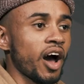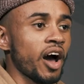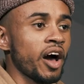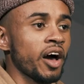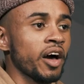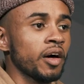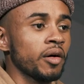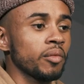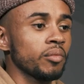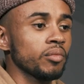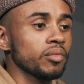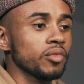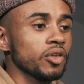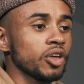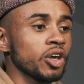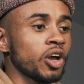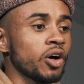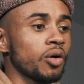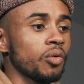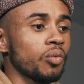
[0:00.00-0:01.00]

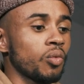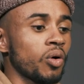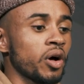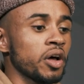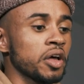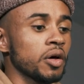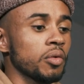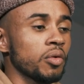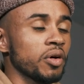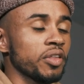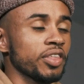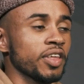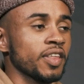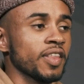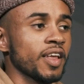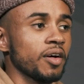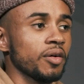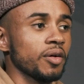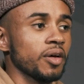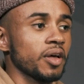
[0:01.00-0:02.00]
One
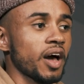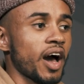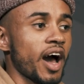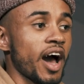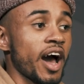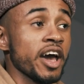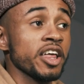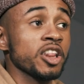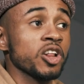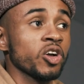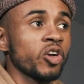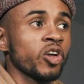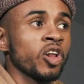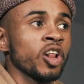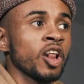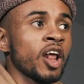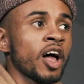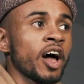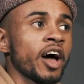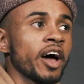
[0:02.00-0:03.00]
thing that I learned a
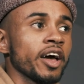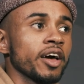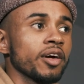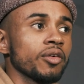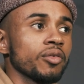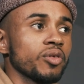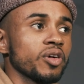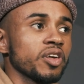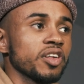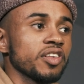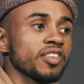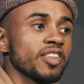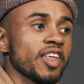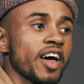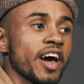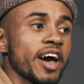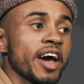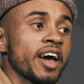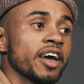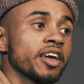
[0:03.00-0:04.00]
lot was
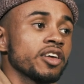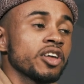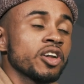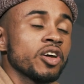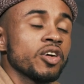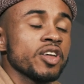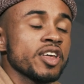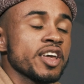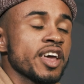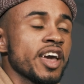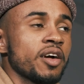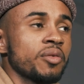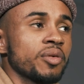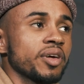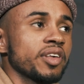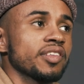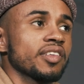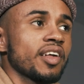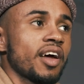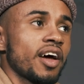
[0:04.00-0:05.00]
that, you can't
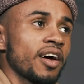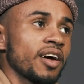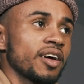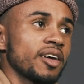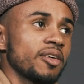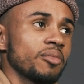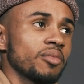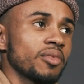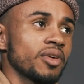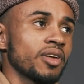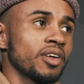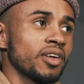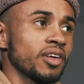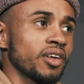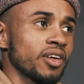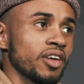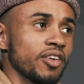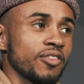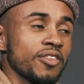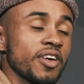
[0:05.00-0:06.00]
waste time.
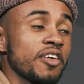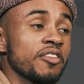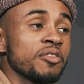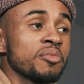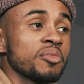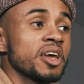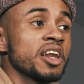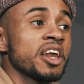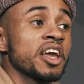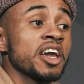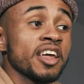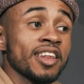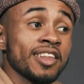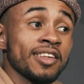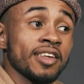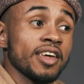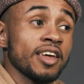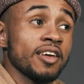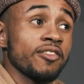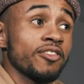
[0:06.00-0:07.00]
If you have a meeting
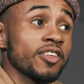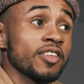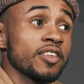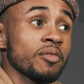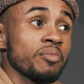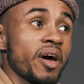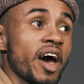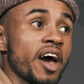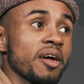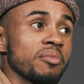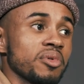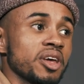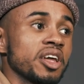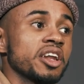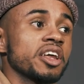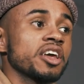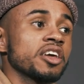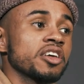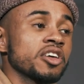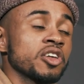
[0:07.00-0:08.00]
and if it's a bad
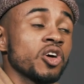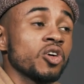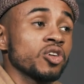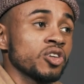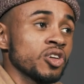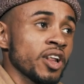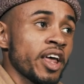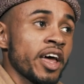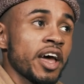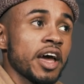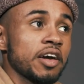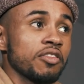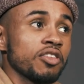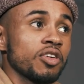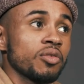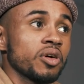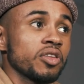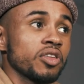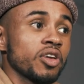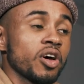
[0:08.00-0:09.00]
meeting, you let
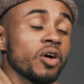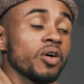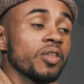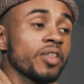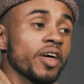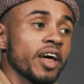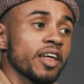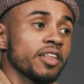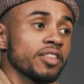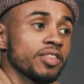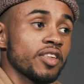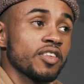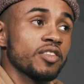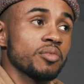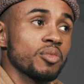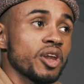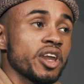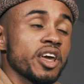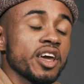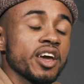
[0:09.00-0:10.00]
everyone know that this
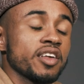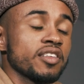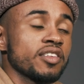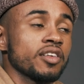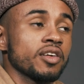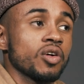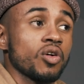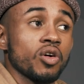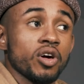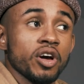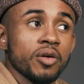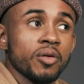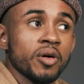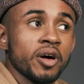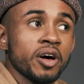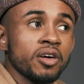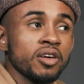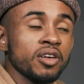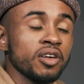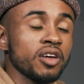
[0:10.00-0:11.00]
meeting isn't going
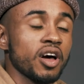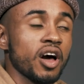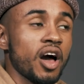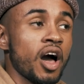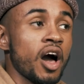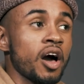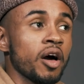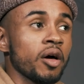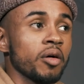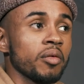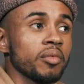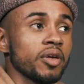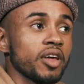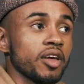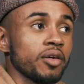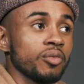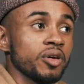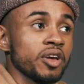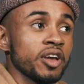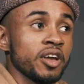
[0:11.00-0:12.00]
well.
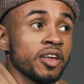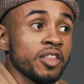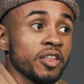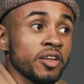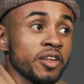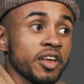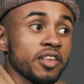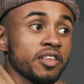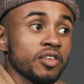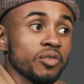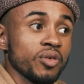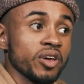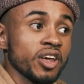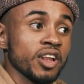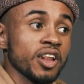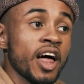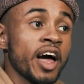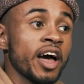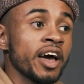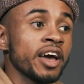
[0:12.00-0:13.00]
And we either need to
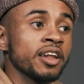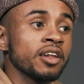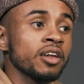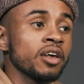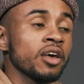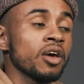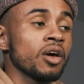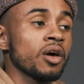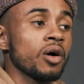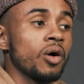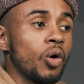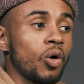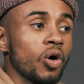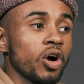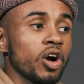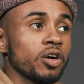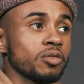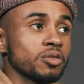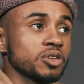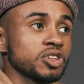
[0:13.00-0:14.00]
realign
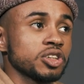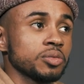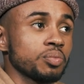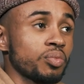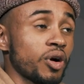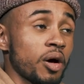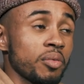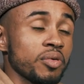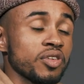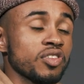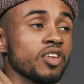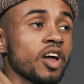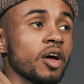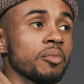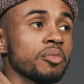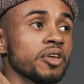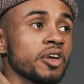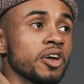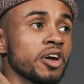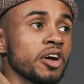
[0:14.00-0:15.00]
or we should probably
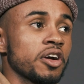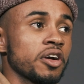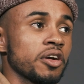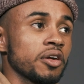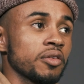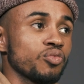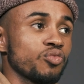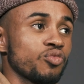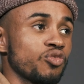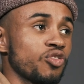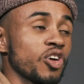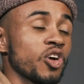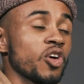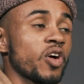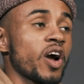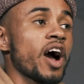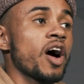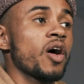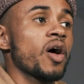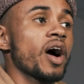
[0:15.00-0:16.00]
stop here, figure
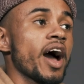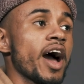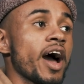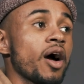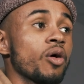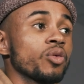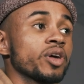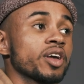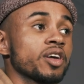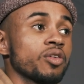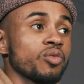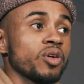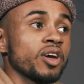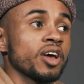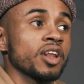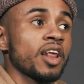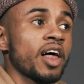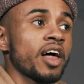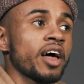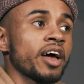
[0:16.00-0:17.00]
out how we can
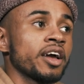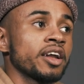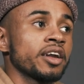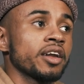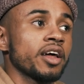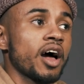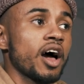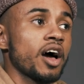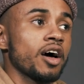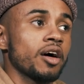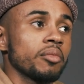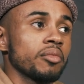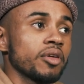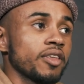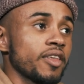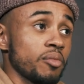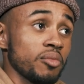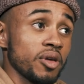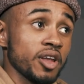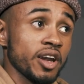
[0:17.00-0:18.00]
realign,
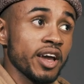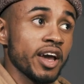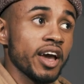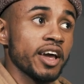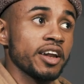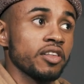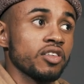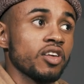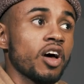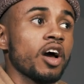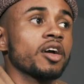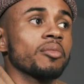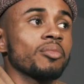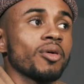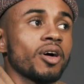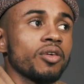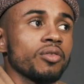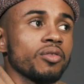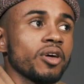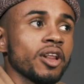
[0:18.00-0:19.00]
and then meet again and talk
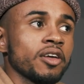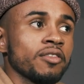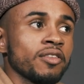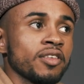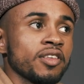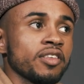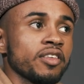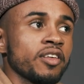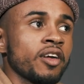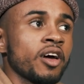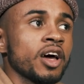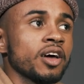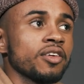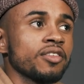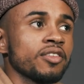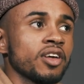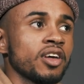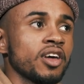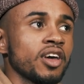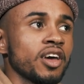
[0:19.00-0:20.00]
about relevant
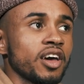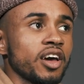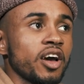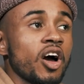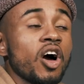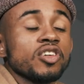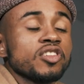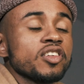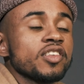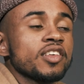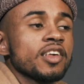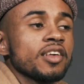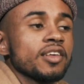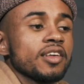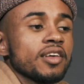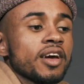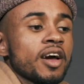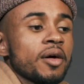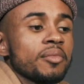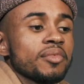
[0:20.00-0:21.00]
stuff. It all just
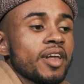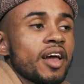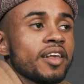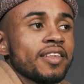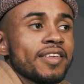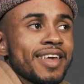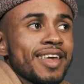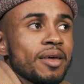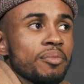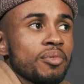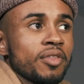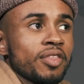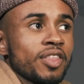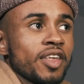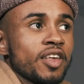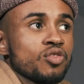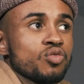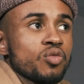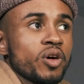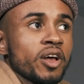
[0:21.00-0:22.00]
it comes down to keeping
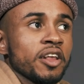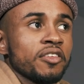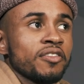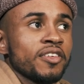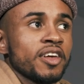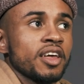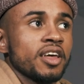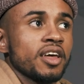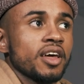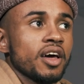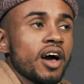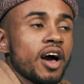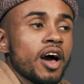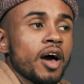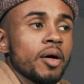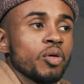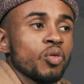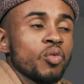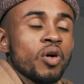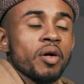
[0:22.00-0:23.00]
things relevant
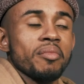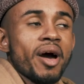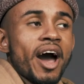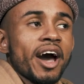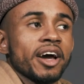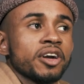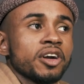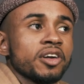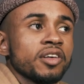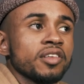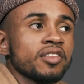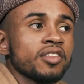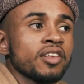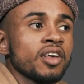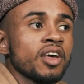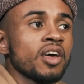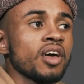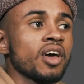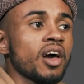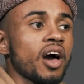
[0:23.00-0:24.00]
and what matters.
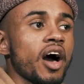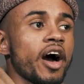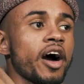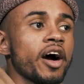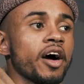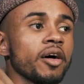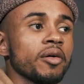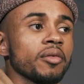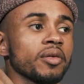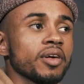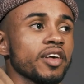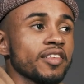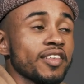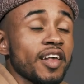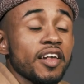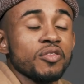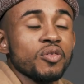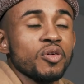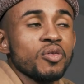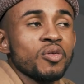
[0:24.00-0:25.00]
Because
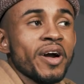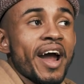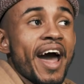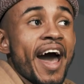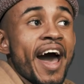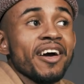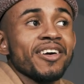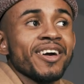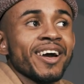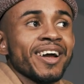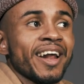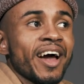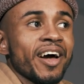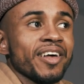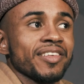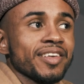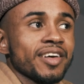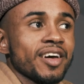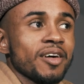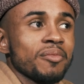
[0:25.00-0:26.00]
that's where we're at right now
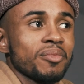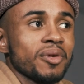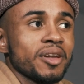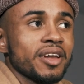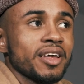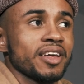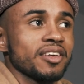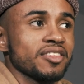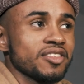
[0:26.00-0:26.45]
as a company.